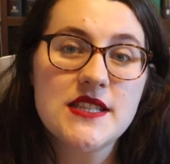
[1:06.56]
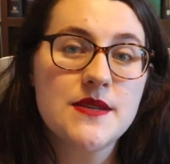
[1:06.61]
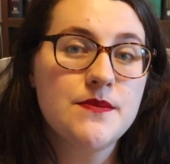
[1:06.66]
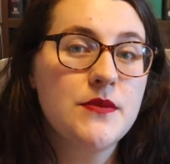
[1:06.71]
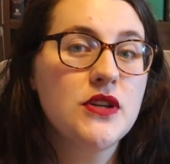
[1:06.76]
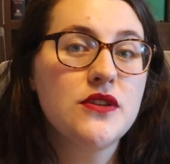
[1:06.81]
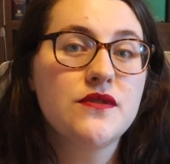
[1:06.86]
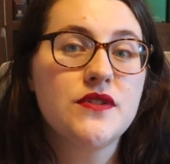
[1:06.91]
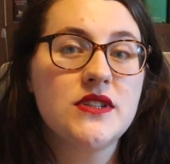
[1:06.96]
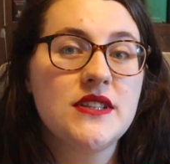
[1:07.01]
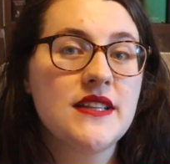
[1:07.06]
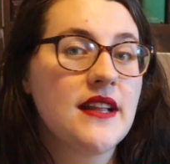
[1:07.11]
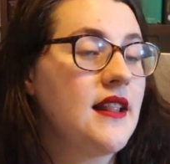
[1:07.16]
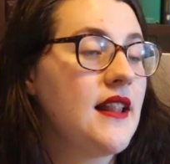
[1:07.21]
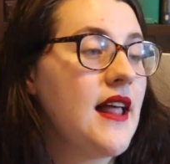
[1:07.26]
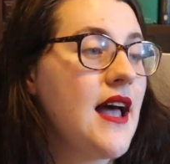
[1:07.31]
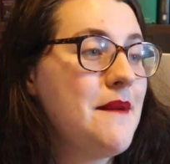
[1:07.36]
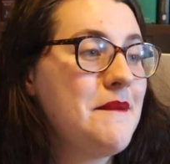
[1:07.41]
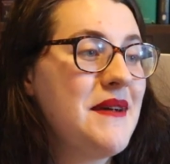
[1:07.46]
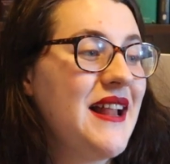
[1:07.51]
It's a beautiful
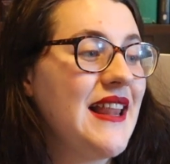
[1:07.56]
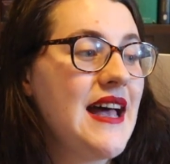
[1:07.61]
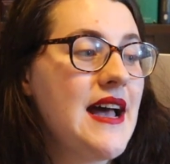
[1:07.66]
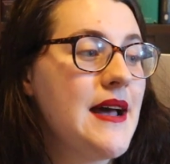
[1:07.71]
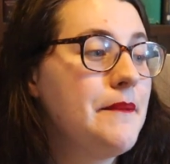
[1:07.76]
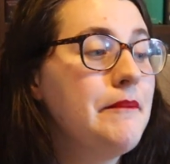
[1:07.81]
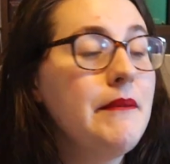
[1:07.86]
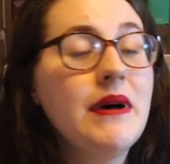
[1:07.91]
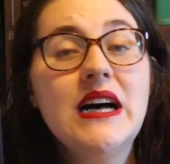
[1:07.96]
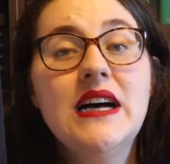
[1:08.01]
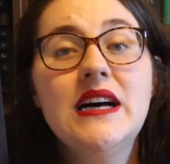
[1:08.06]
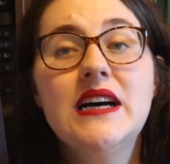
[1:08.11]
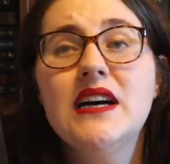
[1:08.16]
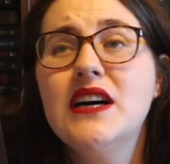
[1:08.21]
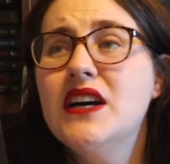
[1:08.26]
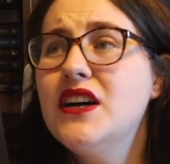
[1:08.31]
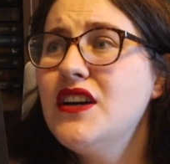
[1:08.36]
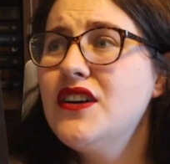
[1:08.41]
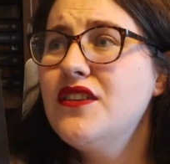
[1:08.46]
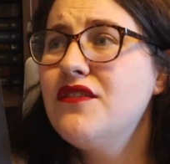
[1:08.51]
little MLM,
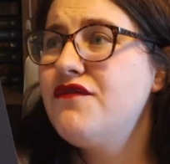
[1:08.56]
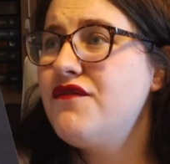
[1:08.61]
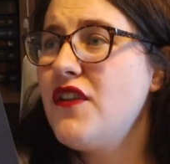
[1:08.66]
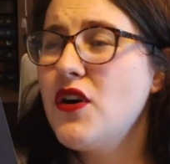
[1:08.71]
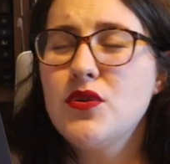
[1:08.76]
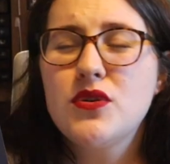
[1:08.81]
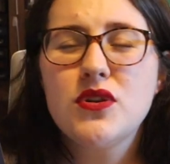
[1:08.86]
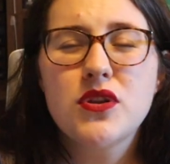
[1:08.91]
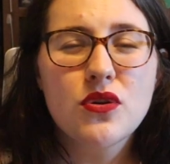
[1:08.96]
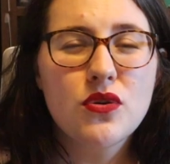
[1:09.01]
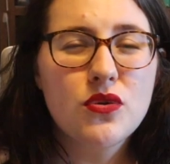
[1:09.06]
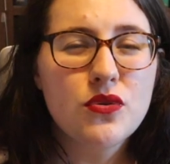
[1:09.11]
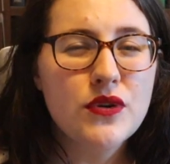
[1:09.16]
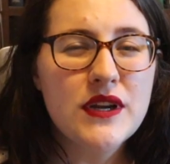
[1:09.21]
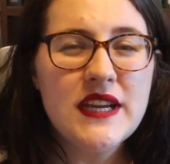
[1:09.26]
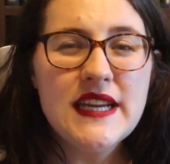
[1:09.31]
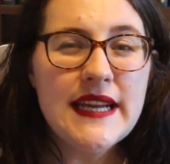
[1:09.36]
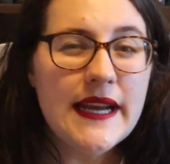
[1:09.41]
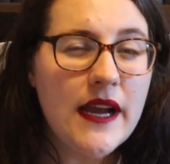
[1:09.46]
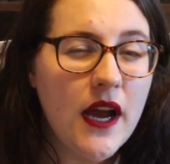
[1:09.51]

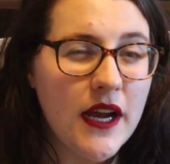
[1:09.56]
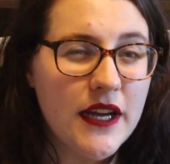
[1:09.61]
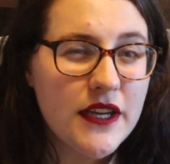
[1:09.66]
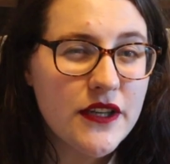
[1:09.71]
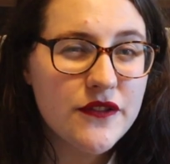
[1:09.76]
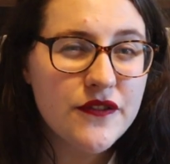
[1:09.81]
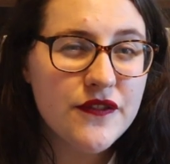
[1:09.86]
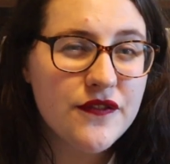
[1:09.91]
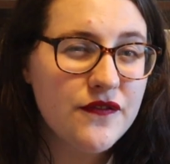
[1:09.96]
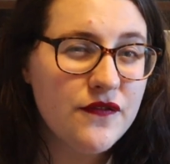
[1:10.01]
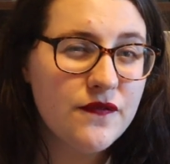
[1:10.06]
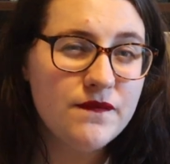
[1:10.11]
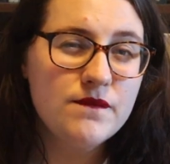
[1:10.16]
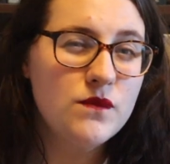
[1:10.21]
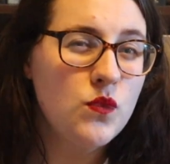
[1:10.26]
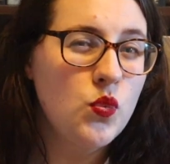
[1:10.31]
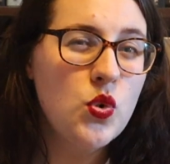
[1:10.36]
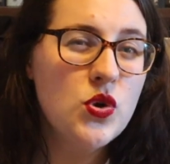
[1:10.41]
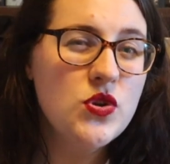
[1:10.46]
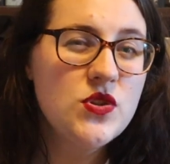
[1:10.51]
folklore-y kind of
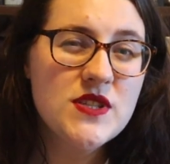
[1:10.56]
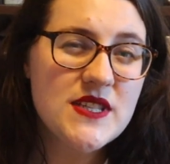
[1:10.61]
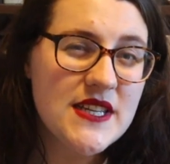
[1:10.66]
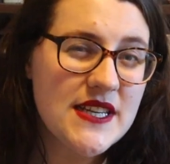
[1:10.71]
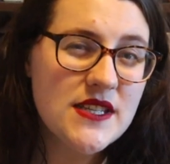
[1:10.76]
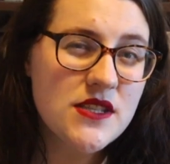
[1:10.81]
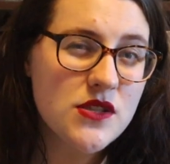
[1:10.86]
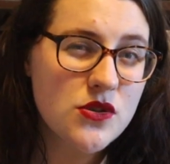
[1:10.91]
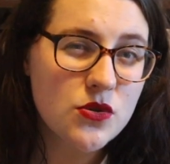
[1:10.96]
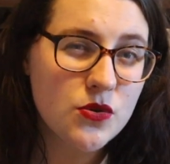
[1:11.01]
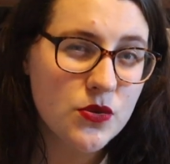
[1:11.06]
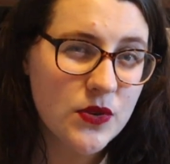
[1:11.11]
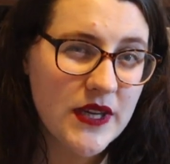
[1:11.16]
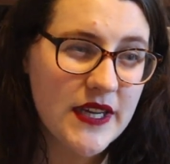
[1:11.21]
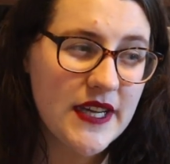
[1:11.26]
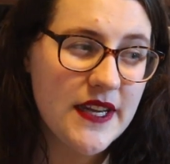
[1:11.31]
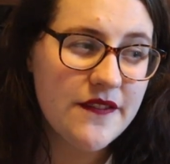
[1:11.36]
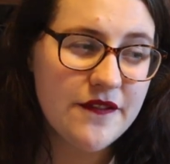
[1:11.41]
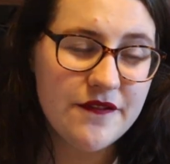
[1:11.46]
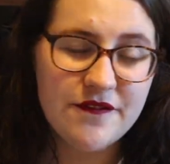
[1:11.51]
woodsy
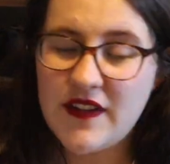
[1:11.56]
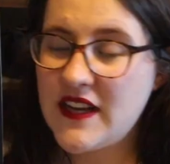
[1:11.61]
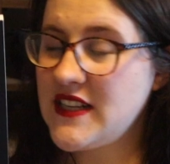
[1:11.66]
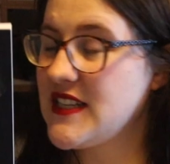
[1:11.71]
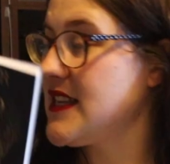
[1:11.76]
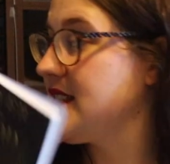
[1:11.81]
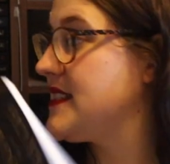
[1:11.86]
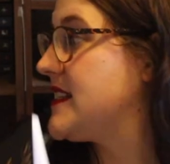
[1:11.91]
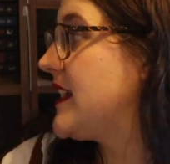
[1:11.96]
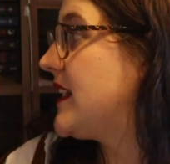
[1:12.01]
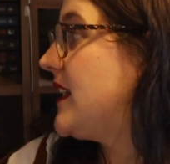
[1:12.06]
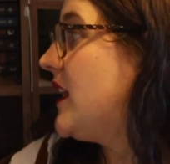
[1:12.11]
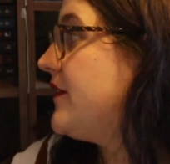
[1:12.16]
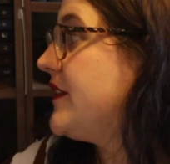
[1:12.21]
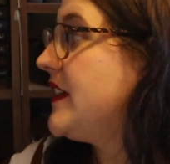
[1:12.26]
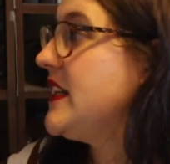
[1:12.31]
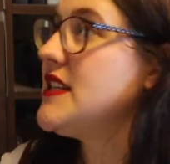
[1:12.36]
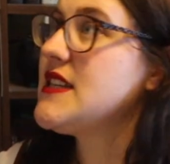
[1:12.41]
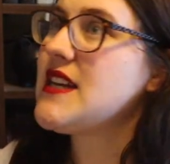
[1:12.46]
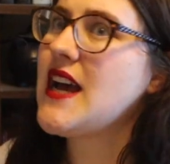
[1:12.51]
story. Fantastic. Love
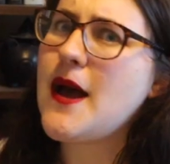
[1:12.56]
it.